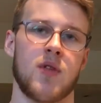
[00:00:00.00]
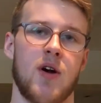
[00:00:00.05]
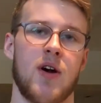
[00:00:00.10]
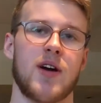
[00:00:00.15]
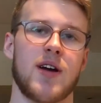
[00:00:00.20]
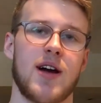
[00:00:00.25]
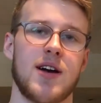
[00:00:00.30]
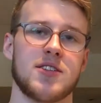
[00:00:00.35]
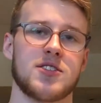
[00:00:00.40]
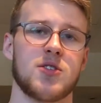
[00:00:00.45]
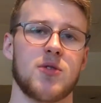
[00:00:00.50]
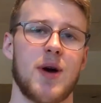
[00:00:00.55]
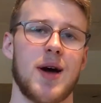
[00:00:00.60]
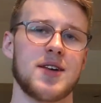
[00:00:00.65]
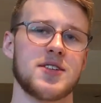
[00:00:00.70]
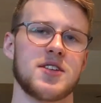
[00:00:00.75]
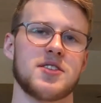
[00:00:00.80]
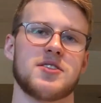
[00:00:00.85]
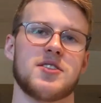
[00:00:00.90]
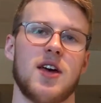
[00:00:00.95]
Alright guys, so
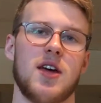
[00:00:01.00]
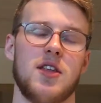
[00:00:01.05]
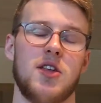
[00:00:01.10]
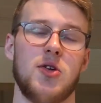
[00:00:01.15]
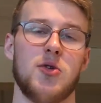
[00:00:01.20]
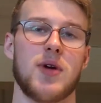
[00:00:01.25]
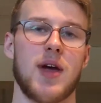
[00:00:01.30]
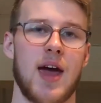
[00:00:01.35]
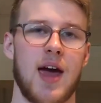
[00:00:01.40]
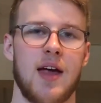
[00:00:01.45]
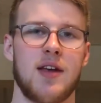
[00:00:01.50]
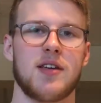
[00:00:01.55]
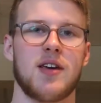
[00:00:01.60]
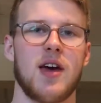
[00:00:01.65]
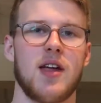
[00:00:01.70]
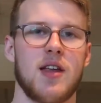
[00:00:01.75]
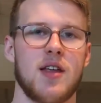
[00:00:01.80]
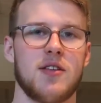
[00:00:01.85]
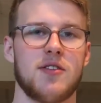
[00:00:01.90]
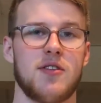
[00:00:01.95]
as I said, you can
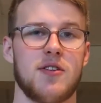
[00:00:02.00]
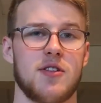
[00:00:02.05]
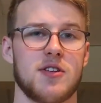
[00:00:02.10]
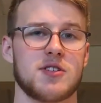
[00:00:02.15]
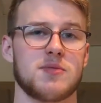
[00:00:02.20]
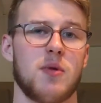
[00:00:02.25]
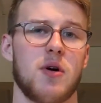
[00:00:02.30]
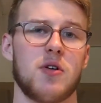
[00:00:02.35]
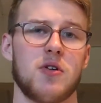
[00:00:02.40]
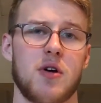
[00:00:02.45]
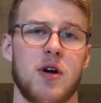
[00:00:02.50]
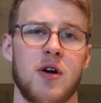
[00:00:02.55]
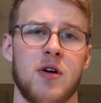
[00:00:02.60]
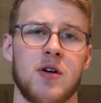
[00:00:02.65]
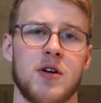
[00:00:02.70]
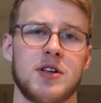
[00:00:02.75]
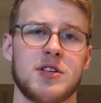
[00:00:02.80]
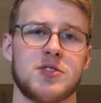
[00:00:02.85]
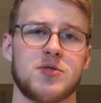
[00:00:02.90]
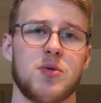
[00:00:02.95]
get into the smaller
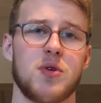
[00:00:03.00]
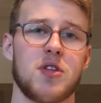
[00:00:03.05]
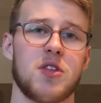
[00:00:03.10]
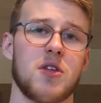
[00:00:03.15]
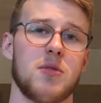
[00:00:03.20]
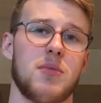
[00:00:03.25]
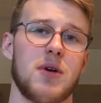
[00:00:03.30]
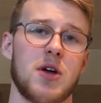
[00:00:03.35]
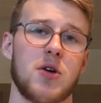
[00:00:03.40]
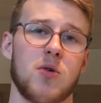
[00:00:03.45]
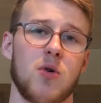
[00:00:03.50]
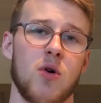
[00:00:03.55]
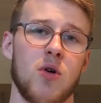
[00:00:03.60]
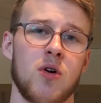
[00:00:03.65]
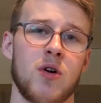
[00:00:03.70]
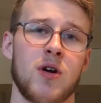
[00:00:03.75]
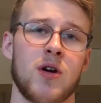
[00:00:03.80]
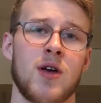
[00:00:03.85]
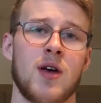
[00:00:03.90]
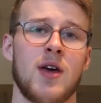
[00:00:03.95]
areas with the big
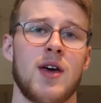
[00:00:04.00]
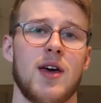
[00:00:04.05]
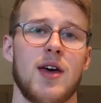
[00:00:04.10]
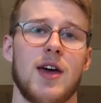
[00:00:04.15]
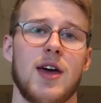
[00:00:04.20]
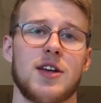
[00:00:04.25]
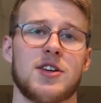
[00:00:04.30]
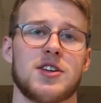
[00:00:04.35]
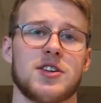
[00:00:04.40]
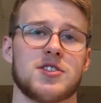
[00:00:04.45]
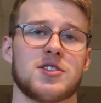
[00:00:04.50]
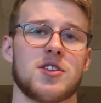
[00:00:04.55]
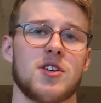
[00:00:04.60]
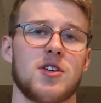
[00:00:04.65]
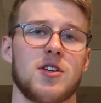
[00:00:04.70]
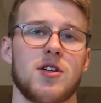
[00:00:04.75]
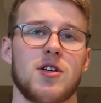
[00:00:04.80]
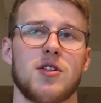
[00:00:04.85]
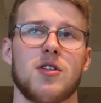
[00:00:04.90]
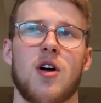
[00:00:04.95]
roller. It's just a
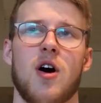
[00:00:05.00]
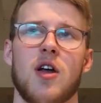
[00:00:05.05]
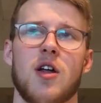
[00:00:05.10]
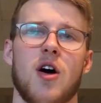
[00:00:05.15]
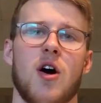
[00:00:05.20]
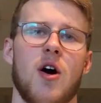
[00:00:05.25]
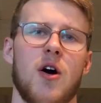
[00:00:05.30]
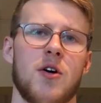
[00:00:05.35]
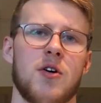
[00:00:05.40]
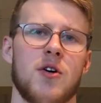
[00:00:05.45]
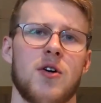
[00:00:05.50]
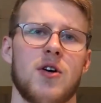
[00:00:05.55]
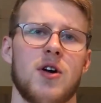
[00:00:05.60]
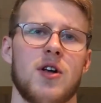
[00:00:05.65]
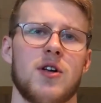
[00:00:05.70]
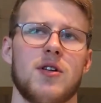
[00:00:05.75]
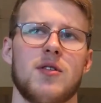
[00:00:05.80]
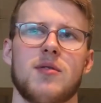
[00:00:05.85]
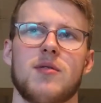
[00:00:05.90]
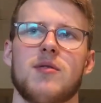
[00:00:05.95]
lot harder
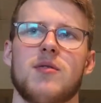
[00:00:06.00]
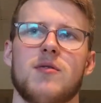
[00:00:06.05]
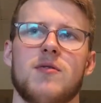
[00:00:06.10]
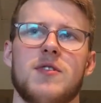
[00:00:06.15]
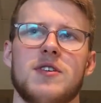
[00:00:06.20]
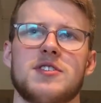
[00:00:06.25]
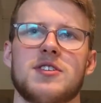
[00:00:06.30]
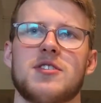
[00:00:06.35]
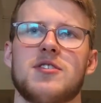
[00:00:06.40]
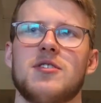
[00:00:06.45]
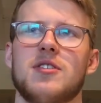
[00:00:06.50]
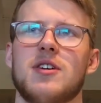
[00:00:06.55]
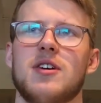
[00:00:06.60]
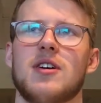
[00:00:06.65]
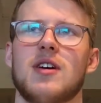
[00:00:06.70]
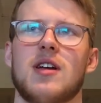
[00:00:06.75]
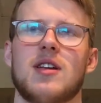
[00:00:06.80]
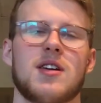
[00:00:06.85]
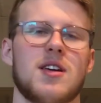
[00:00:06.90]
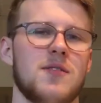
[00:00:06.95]
and
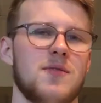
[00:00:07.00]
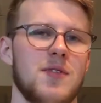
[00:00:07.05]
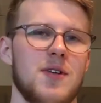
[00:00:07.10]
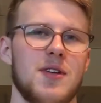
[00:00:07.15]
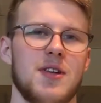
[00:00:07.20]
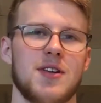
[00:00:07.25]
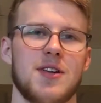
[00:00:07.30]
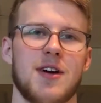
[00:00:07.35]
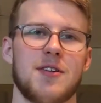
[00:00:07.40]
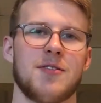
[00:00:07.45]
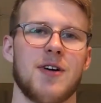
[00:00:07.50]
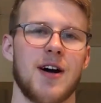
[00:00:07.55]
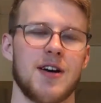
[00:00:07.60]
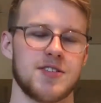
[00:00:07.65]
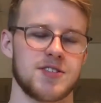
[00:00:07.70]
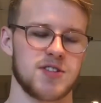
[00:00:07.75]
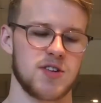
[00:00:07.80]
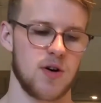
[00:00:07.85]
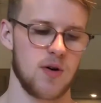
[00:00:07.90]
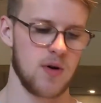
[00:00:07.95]
physically inconvenient, I
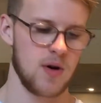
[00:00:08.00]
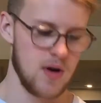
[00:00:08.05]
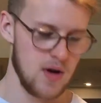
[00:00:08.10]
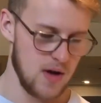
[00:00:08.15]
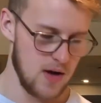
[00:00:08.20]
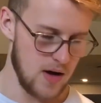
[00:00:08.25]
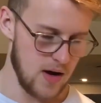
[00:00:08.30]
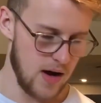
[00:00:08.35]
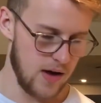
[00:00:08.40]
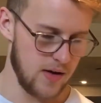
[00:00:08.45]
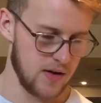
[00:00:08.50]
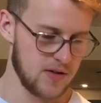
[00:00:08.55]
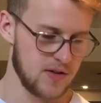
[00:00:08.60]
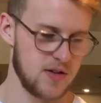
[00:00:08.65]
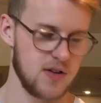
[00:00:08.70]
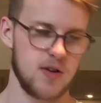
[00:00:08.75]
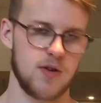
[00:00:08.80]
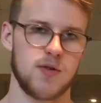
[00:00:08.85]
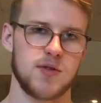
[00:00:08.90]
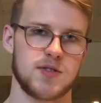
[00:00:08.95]
find. So I like
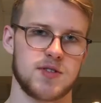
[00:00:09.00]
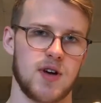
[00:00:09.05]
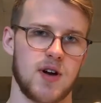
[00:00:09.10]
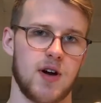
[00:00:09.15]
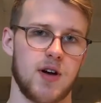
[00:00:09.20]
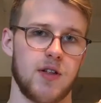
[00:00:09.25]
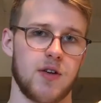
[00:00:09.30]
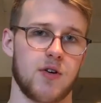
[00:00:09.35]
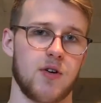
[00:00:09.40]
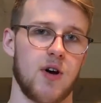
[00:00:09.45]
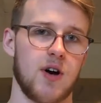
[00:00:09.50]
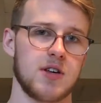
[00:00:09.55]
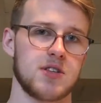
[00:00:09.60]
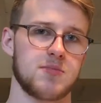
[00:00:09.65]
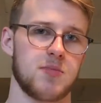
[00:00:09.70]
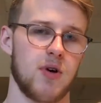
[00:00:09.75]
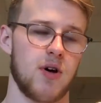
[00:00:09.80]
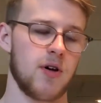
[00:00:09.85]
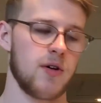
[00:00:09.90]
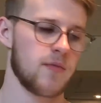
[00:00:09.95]
to use a lacrosse
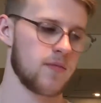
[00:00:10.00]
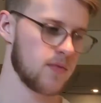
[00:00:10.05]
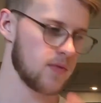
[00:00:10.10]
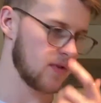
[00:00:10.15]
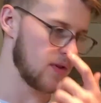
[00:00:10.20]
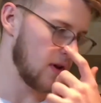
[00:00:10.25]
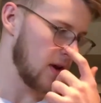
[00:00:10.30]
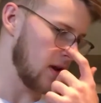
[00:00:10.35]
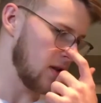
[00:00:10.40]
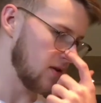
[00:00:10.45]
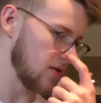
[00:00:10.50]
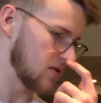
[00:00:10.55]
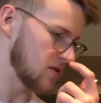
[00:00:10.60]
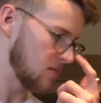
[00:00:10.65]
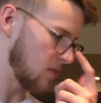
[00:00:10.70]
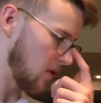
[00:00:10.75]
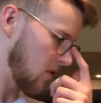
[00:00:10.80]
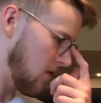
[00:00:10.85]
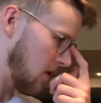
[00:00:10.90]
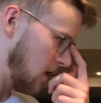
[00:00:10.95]
ball to get into those
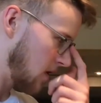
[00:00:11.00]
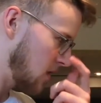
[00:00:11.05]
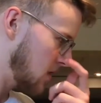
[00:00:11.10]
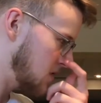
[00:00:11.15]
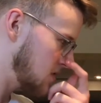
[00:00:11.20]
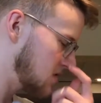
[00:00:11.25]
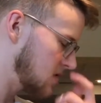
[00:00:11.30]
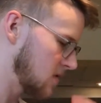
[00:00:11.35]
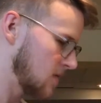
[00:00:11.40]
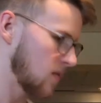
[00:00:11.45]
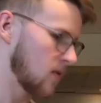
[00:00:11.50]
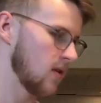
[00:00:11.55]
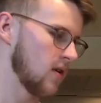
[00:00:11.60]
smaller areas.